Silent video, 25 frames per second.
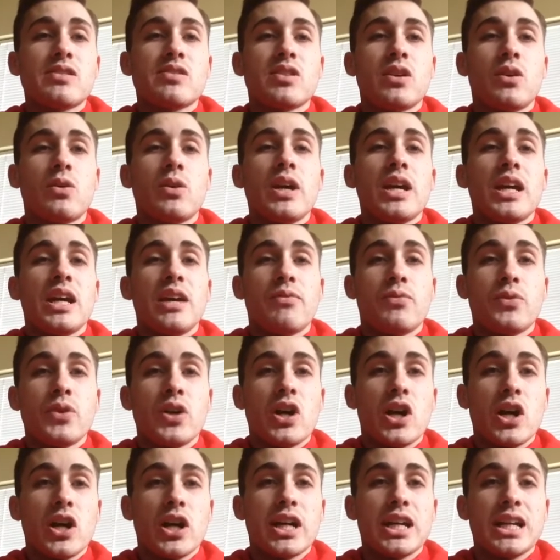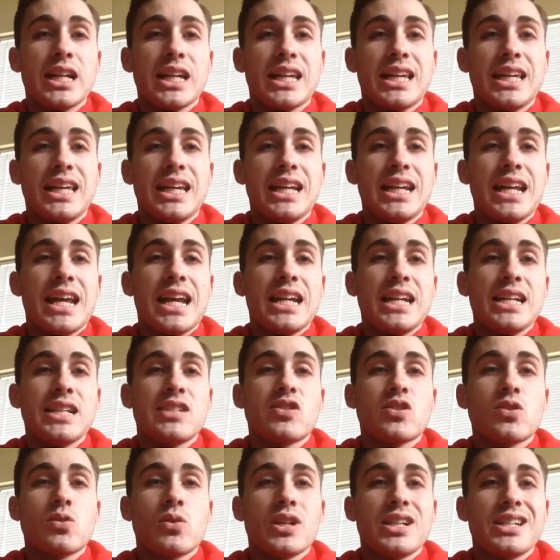So if we are going to get any
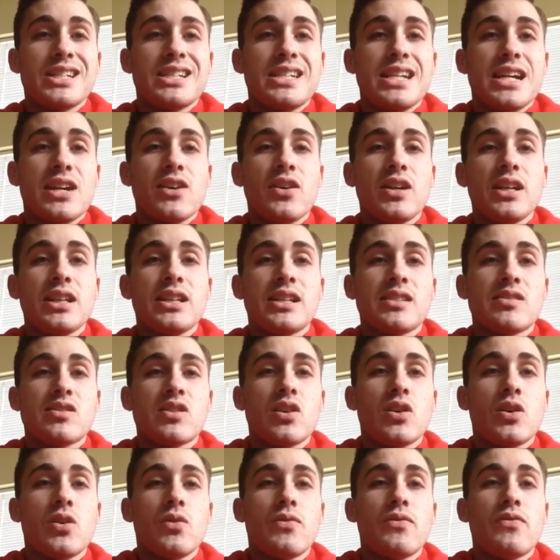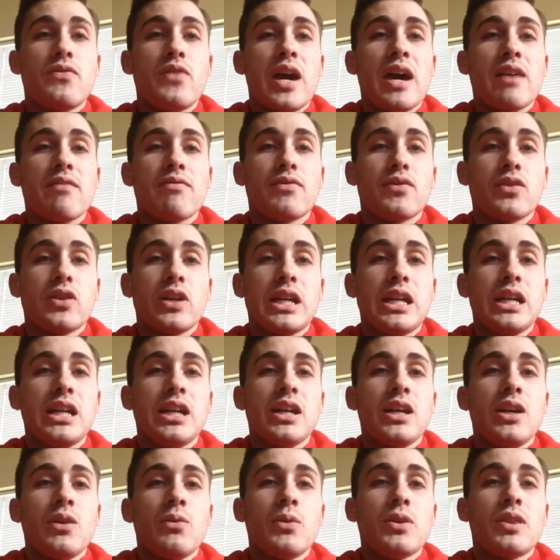sort of dairy, let's go fat-free
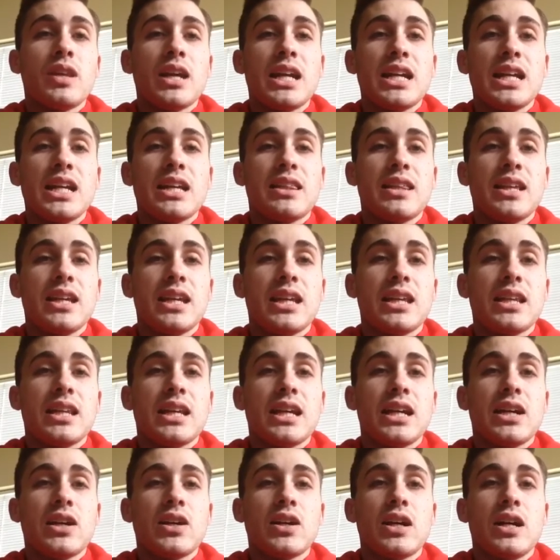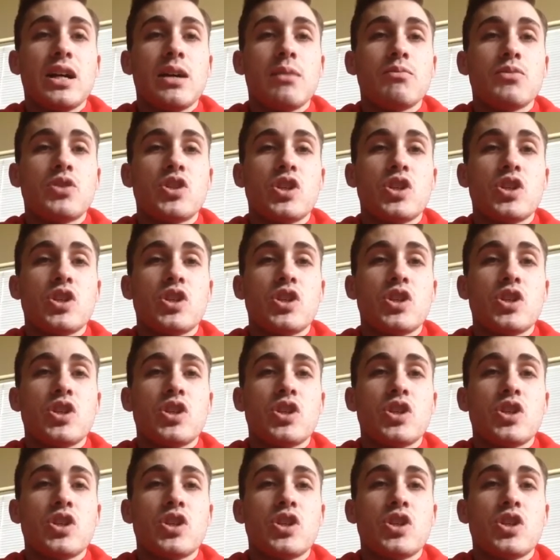with anything there,